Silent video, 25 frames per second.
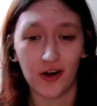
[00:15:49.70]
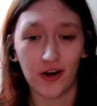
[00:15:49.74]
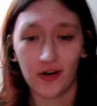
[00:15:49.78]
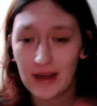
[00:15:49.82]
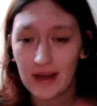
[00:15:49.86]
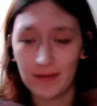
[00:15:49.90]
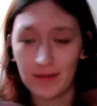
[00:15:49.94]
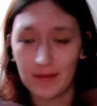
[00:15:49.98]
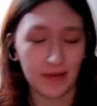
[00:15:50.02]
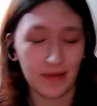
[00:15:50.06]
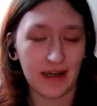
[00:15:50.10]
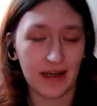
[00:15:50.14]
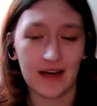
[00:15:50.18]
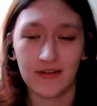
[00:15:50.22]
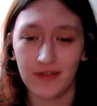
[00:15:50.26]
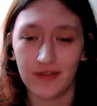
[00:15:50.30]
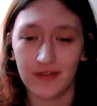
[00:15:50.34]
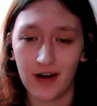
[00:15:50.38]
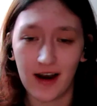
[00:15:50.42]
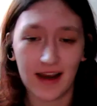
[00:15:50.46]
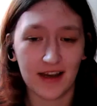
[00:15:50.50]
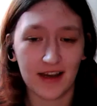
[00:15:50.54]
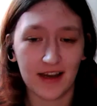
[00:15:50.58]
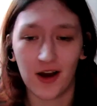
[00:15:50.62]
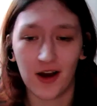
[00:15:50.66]
in
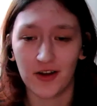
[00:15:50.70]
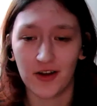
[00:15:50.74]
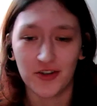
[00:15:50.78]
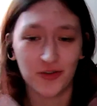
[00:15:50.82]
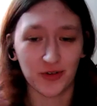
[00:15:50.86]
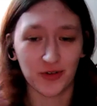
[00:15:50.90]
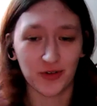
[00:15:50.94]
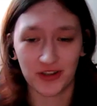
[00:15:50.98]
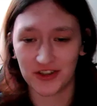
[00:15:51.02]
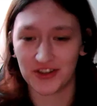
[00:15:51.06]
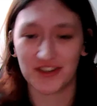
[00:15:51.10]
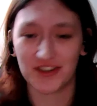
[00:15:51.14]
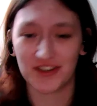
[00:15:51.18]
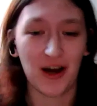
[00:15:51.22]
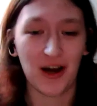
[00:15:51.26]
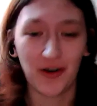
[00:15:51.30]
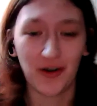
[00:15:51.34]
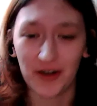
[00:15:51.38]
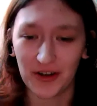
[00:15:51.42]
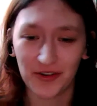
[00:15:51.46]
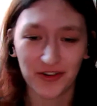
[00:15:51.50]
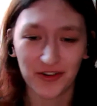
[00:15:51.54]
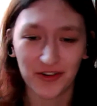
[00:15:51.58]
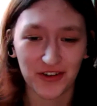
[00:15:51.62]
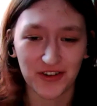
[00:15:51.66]
BFI, do you want to just
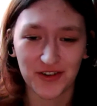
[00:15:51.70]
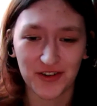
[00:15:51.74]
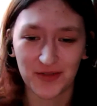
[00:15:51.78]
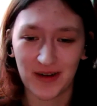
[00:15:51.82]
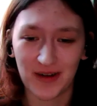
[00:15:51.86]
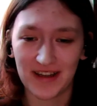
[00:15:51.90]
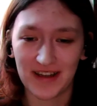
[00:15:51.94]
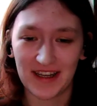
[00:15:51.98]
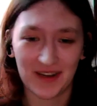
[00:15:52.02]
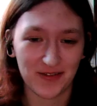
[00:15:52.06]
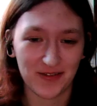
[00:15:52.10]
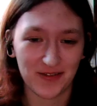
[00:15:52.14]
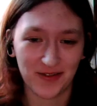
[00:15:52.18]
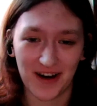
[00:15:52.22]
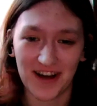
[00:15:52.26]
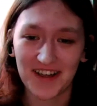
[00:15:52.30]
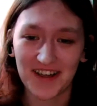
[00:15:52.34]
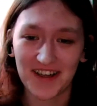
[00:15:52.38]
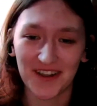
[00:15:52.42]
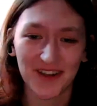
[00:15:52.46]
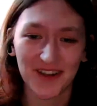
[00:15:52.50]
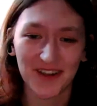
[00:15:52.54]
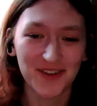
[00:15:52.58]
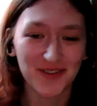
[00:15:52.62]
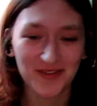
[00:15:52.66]
tell the audience where they can
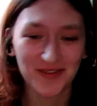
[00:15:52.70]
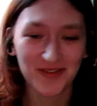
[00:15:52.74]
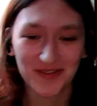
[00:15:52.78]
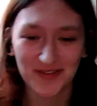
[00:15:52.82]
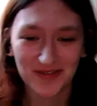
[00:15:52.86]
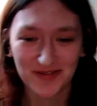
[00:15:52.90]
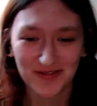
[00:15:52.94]
find it?